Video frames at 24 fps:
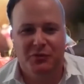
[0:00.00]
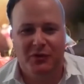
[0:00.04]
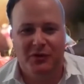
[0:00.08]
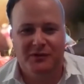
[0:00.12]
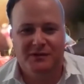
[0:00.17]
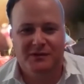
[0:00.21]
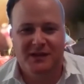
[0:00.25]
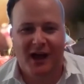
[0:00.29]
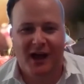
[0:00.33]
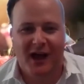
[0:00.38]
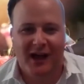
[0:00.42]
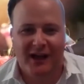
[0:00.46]
who
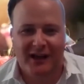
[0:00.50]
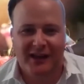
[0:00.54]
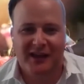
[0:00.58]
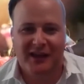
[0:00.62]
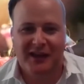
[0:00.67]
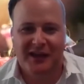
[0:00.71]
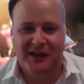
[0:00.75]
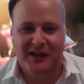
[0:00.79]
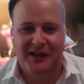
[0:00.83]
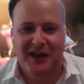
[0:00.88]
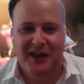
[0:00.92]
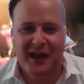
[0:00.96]
were
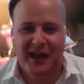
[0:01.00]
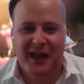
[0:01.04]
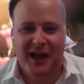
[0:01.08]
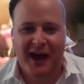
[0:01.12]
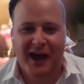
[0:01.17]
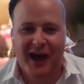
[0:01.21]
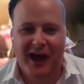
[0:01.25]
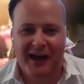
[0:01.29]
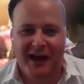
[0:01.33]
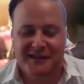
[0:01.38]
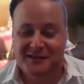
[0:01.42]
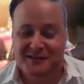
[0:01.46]
talking
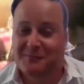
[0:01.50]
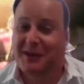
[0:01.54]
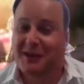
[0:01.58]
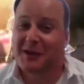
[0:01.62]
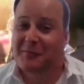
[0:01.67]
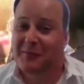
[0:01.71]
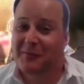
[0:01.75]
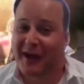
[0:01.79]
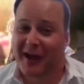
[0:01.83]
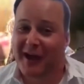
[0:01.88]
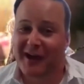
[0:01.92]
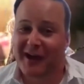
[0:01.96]
to
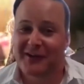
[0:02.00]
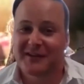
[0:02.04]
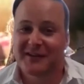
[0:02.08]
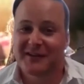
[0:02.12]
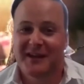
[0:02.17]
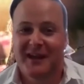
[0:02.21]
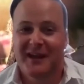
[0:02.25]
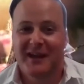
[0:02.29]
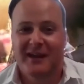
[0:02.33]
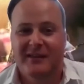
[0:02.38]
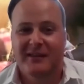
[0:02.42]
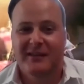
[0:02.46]
me
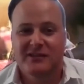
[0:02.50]
about